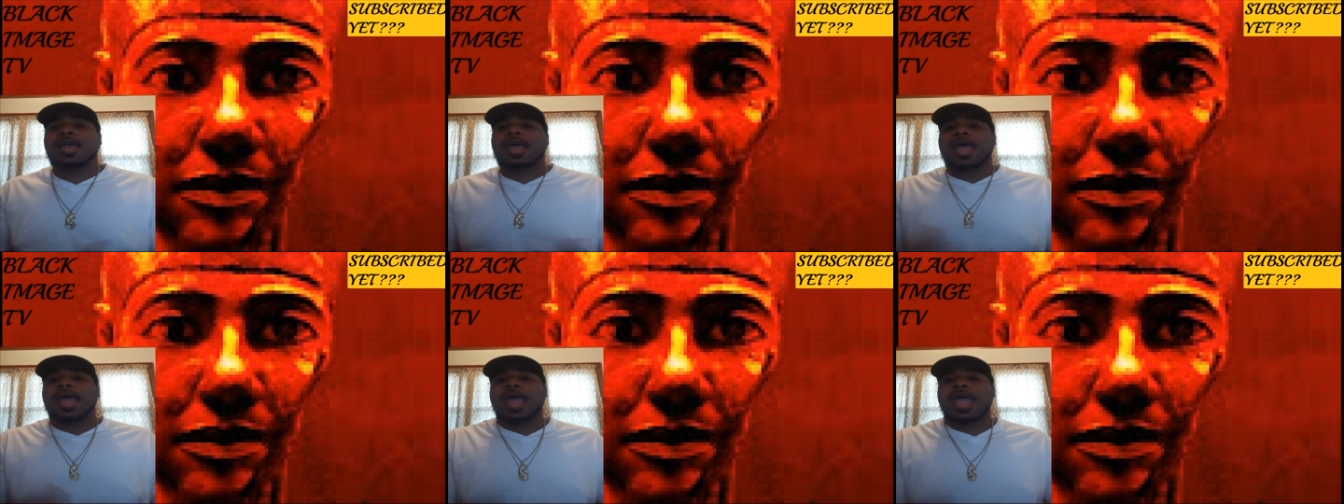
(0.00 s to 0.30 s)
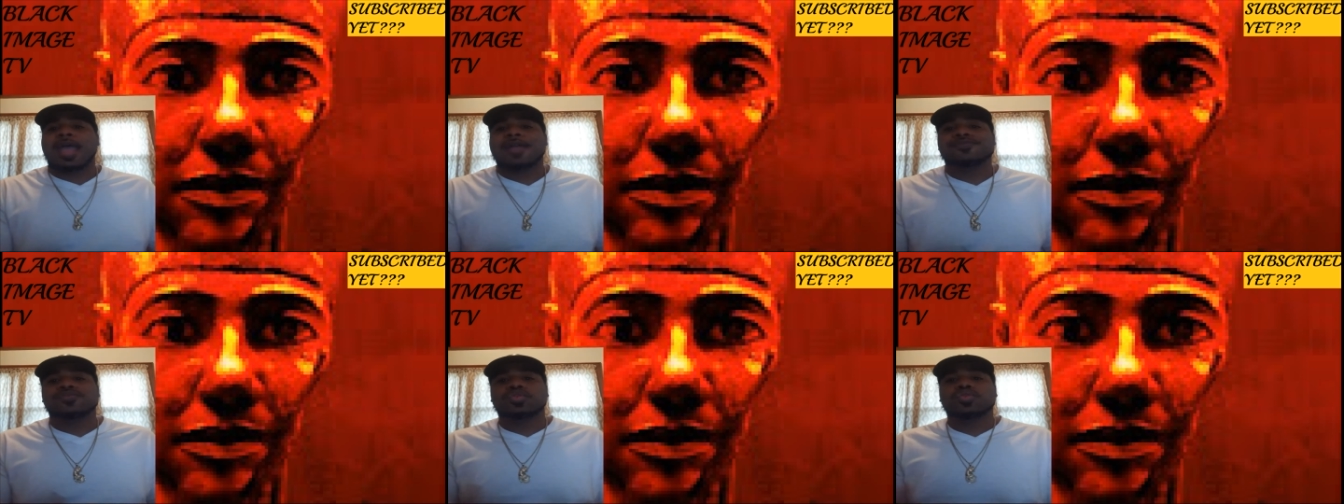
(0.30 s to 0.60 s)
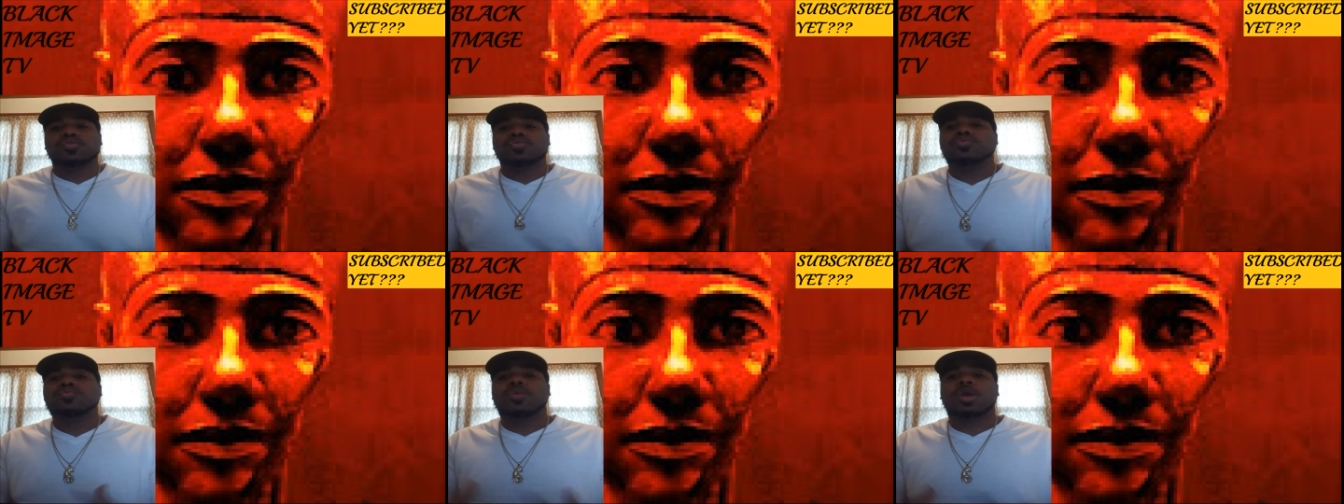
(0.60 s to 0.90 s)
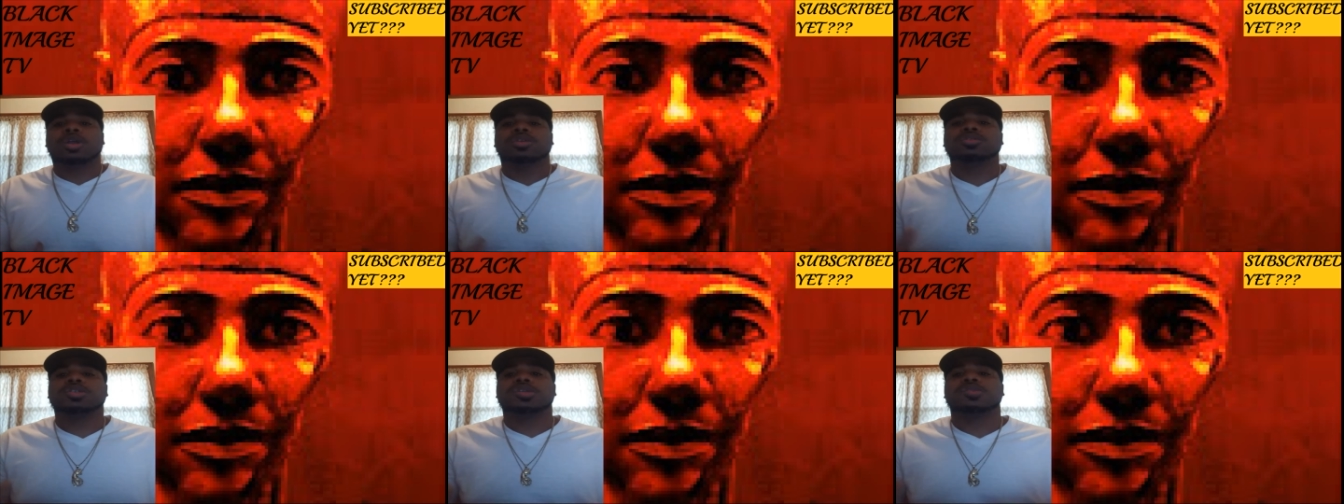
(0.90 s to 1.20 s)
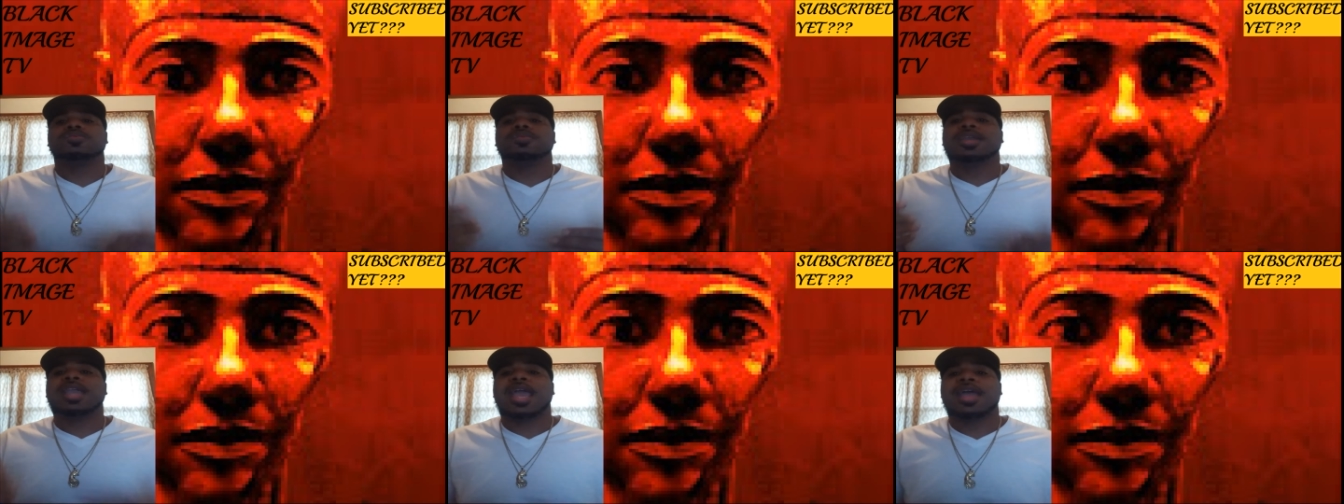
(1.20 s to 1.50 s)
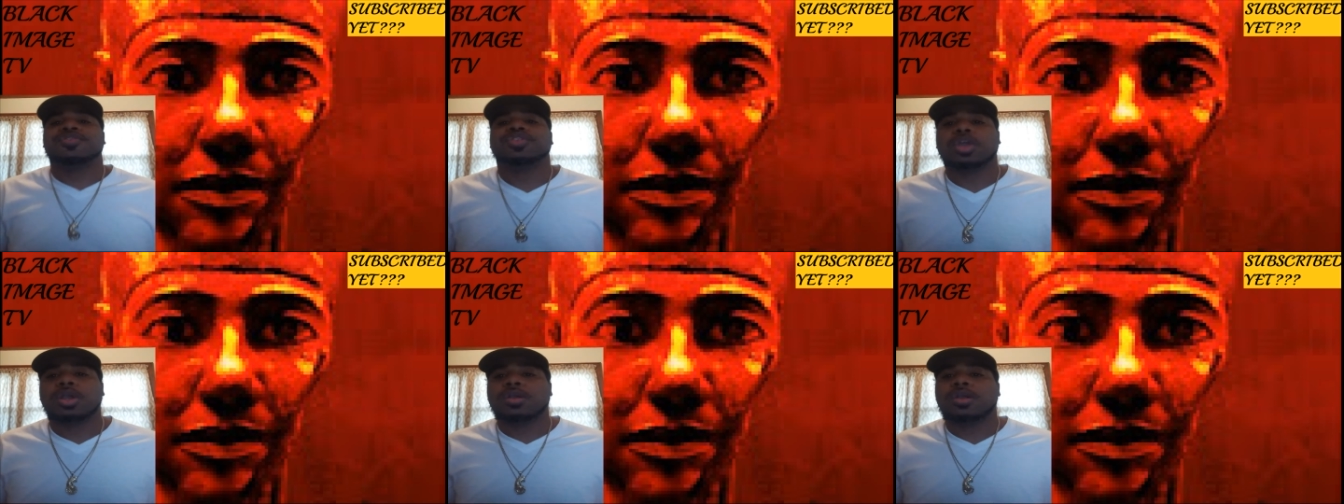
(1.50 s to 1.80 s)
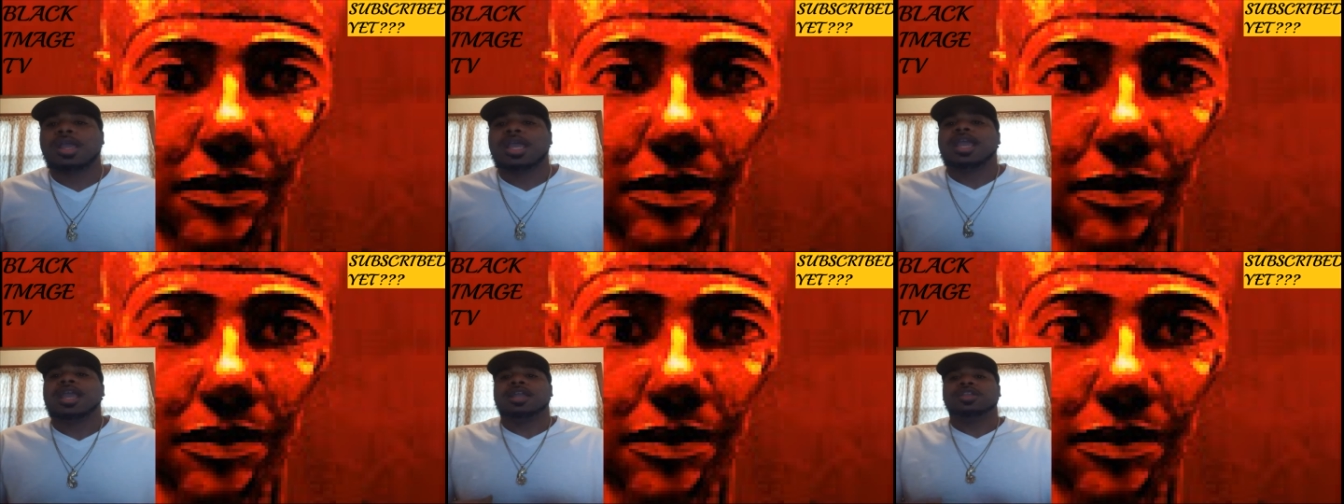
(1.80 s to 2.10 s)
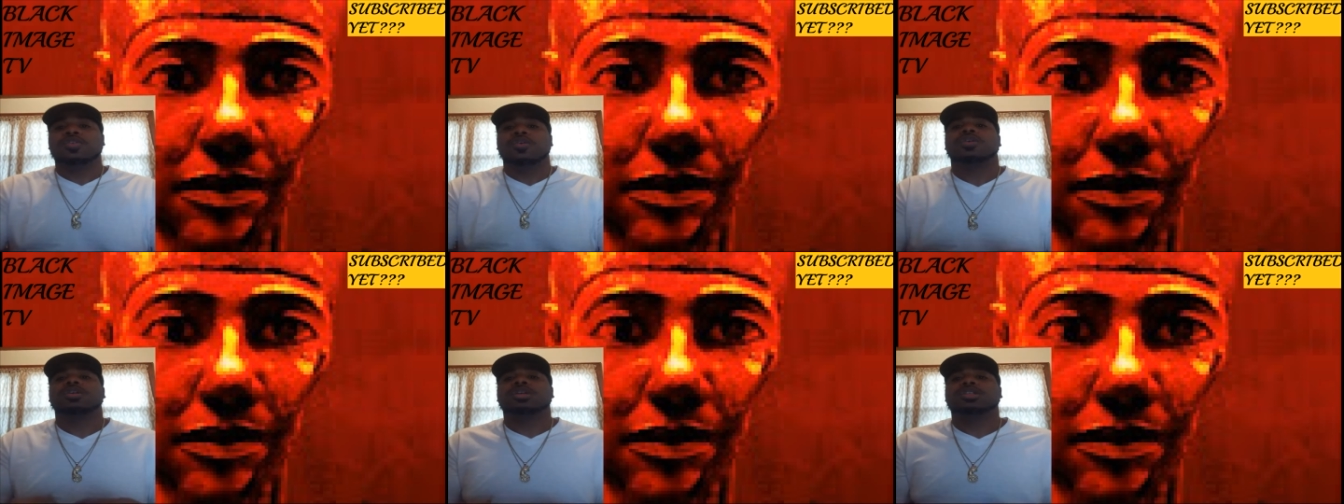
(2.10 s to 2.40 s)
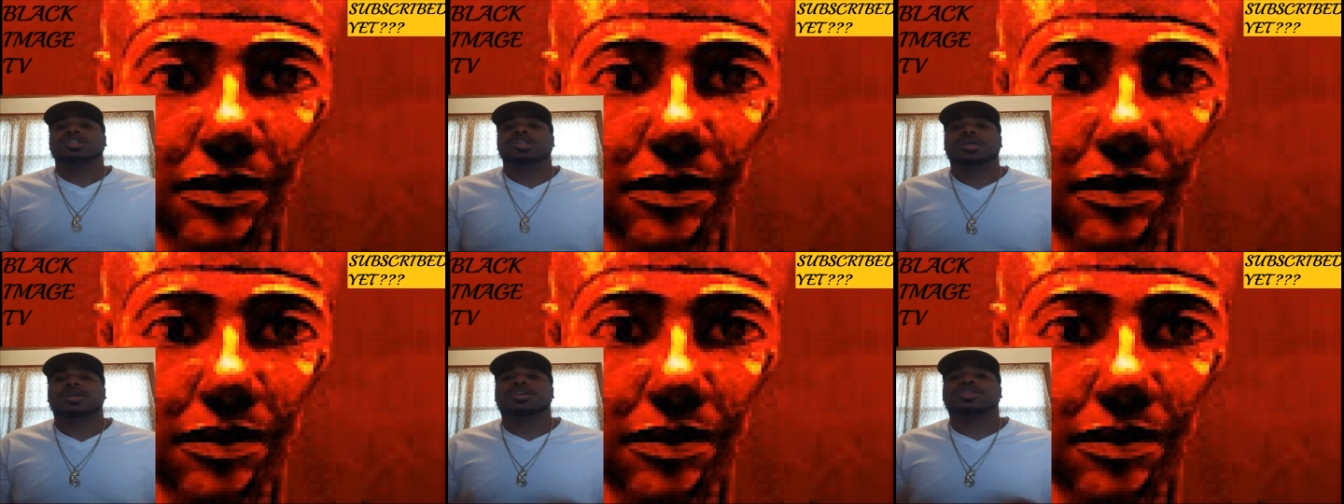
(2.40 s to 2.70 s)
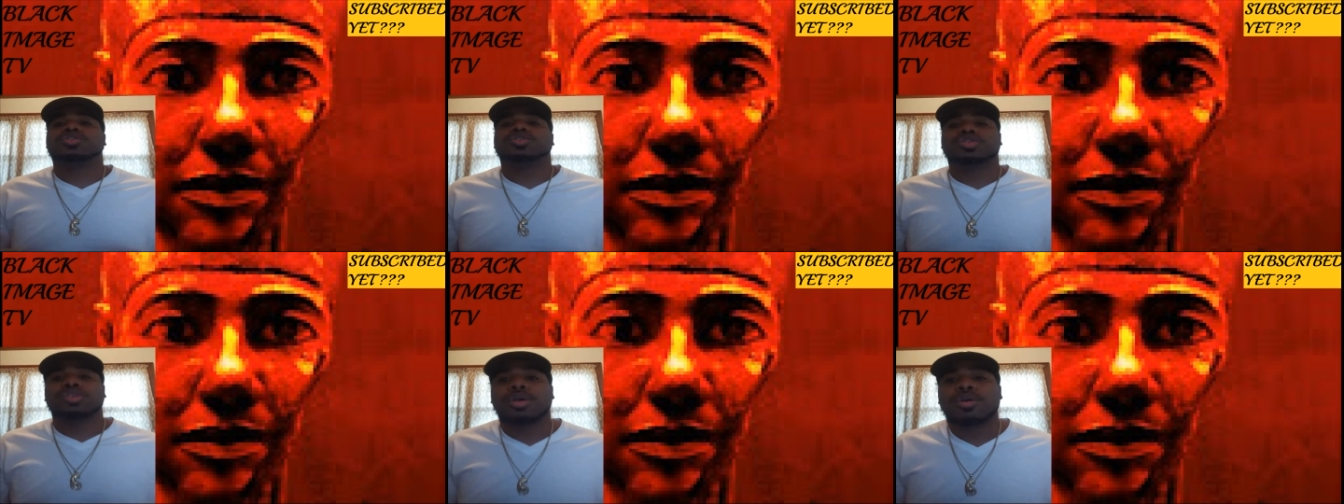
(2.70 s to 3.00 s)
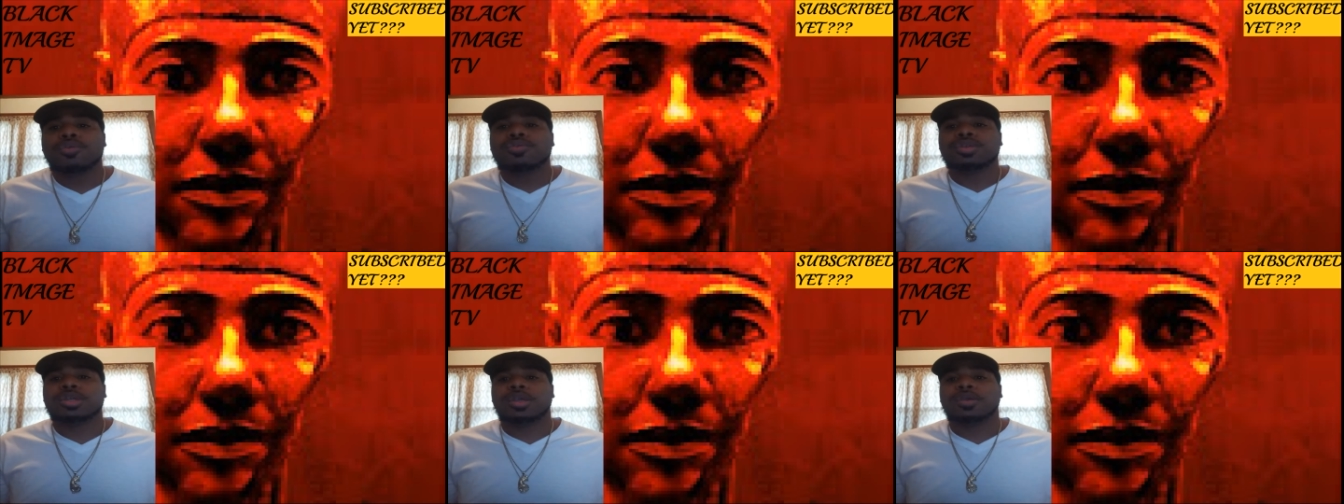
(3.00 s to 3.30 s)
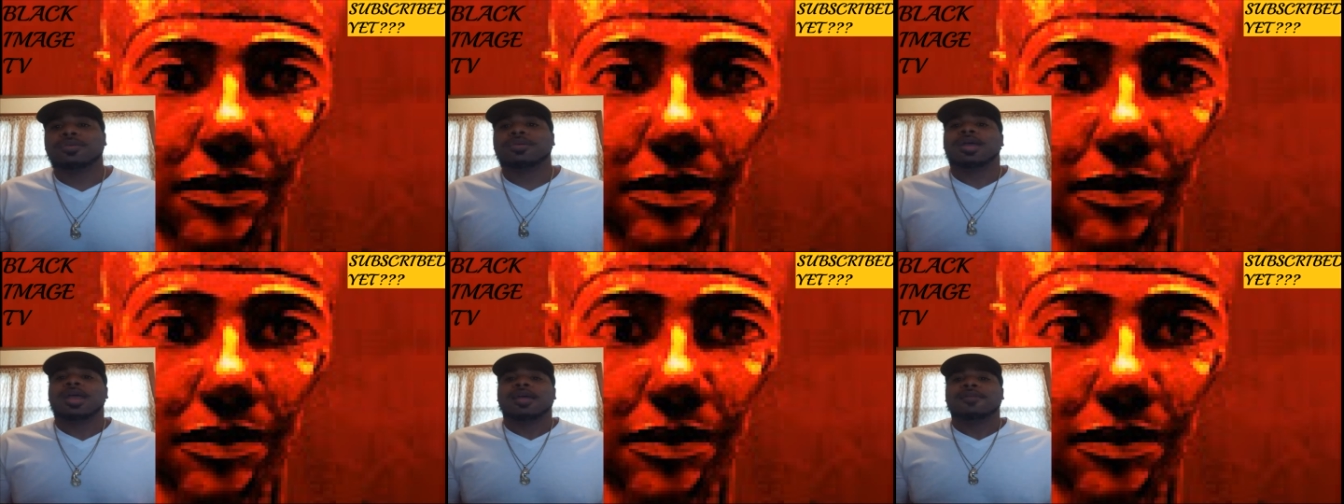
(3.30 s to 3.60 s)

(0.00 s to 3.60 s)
have to work together in order to control you.